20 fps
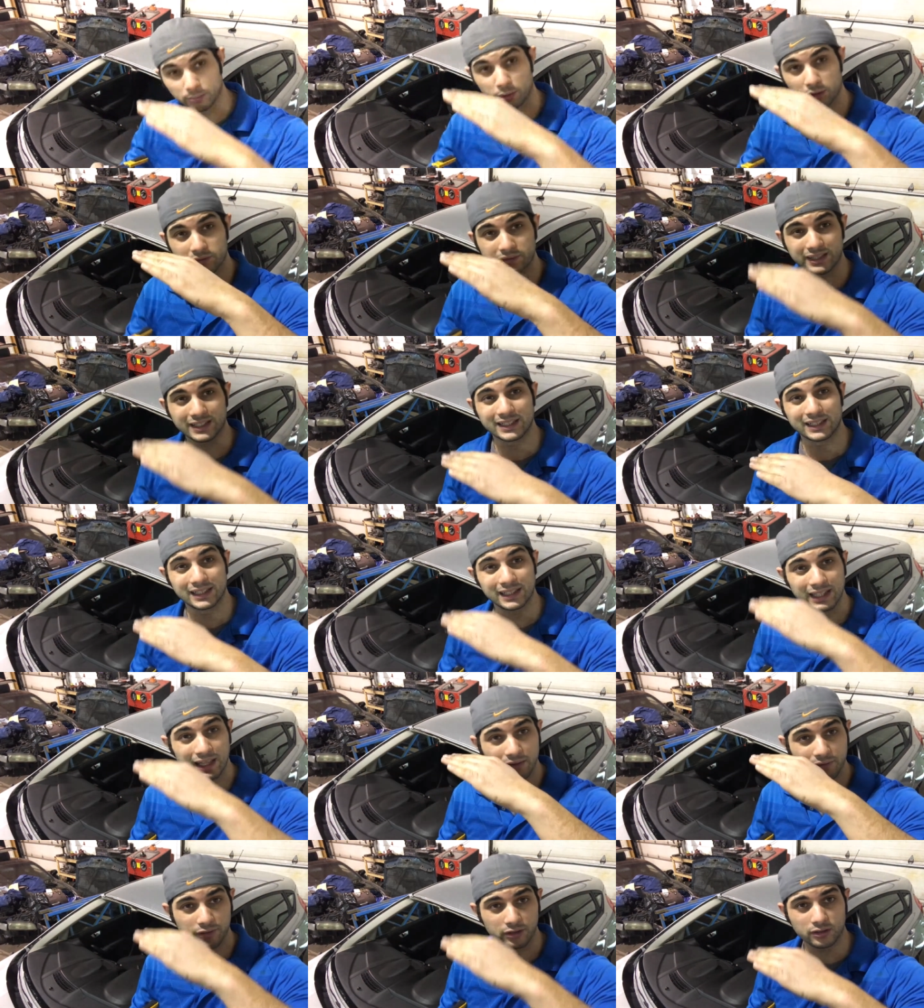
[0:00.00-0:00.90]
the perfect
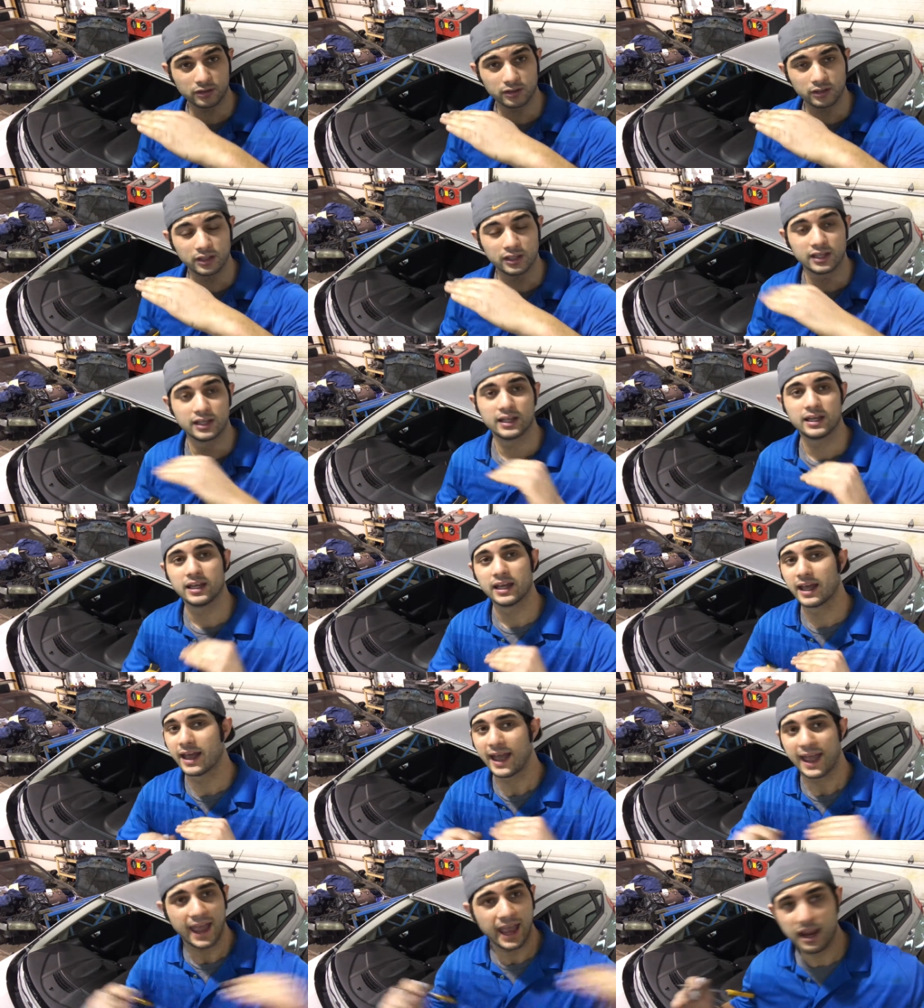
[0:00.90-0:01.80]
level
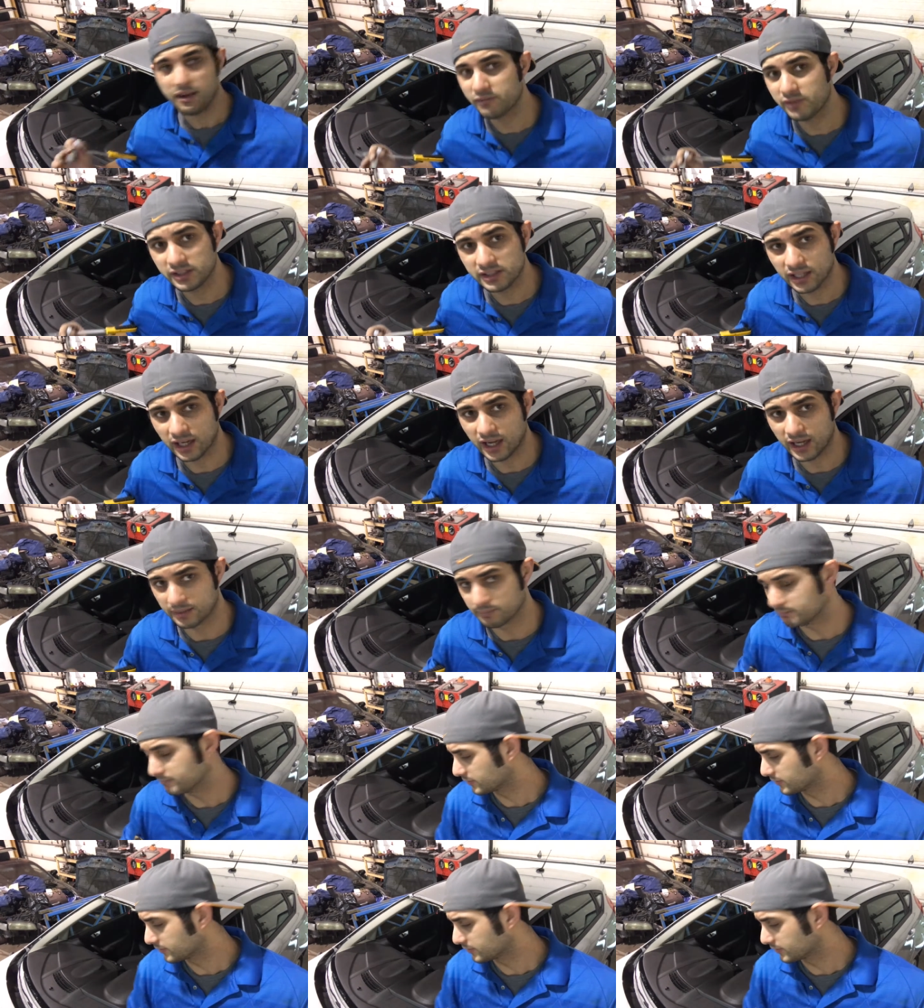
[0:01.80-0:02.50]
every time,